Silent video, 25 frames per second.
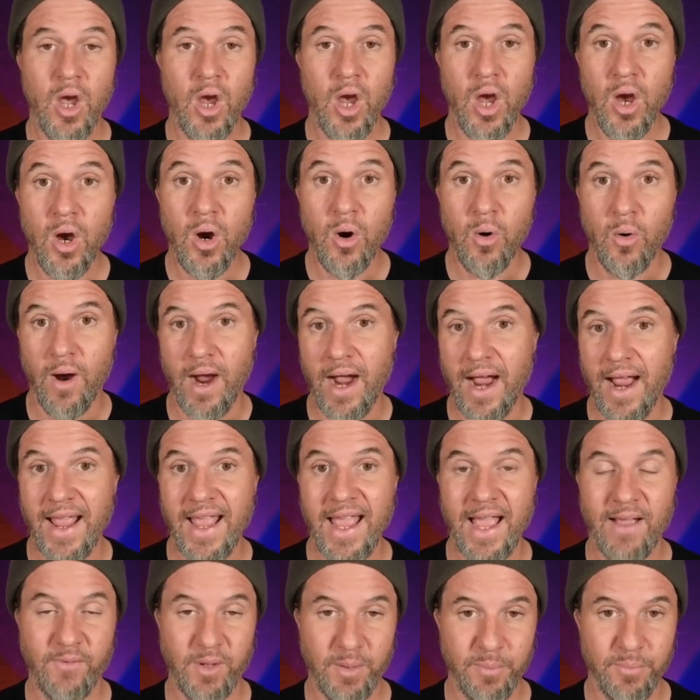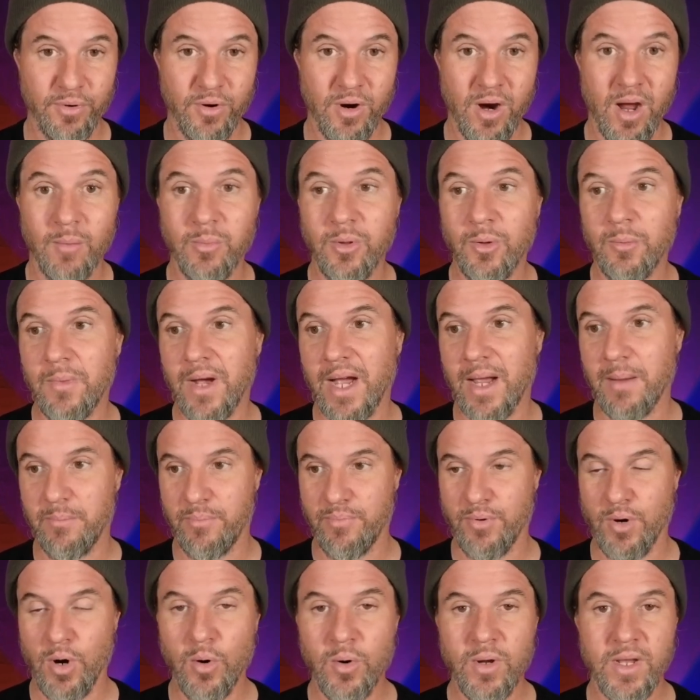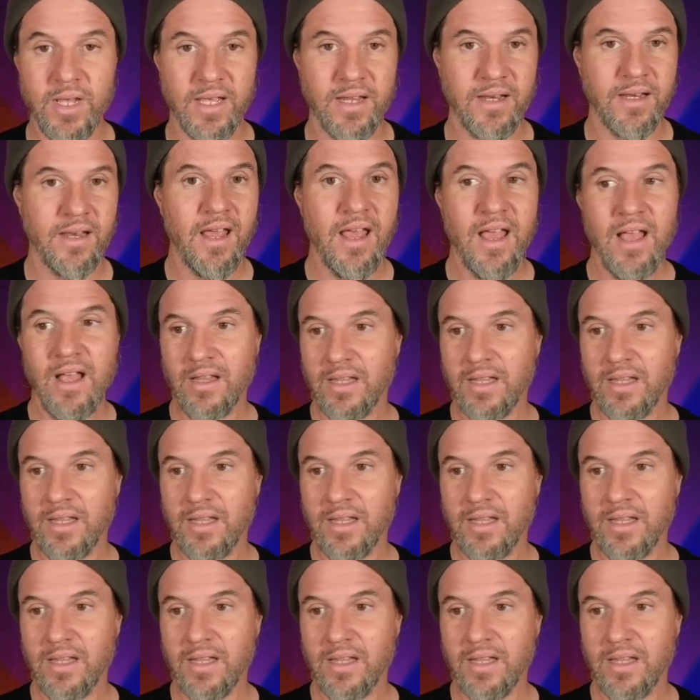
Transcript: oh i have a problem i'm broken